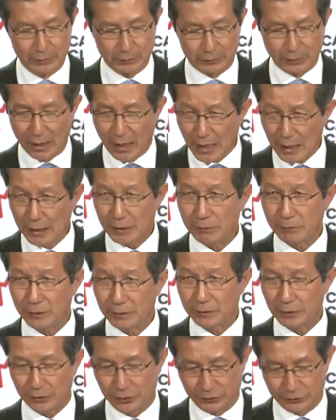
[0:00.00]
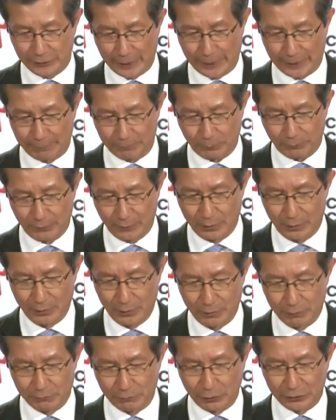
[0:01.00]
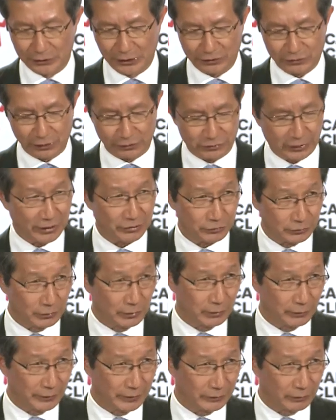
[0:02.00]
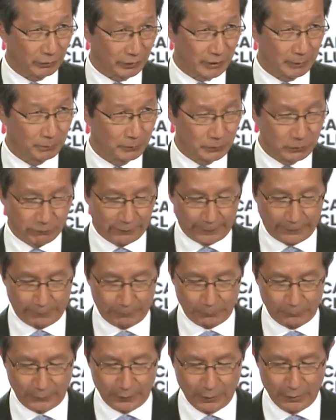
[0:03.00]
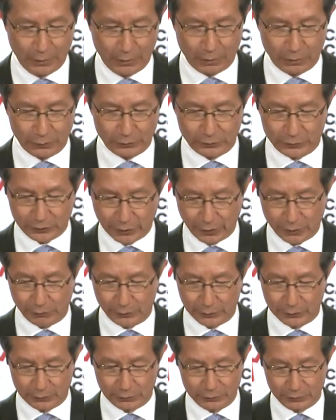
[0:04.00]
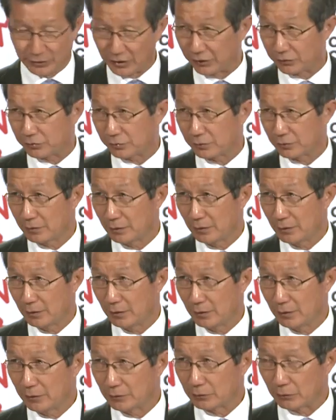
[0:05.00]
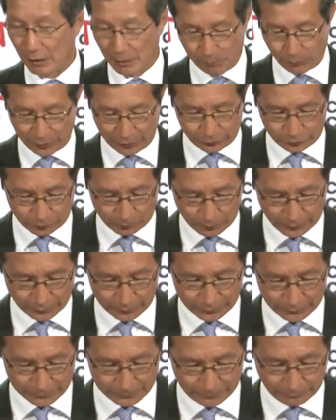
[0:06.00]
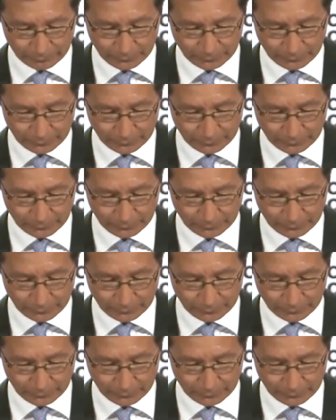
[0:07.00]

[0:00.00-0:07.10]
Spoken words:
The irony is that for this success story to keep moving, Ontario needs to embrace the world.